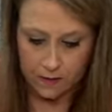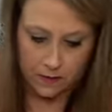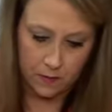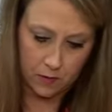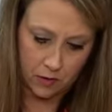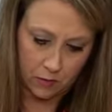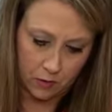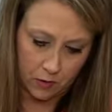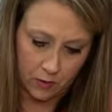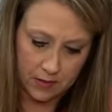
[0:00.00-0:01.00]
And I'm just going
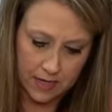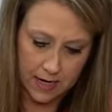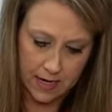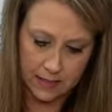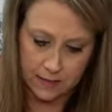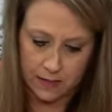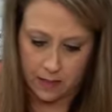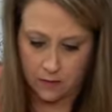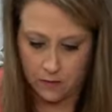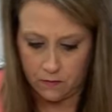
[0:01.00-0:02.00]
to glue his eyes
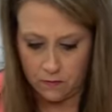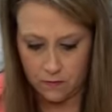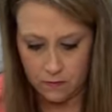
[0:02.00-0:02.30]
down.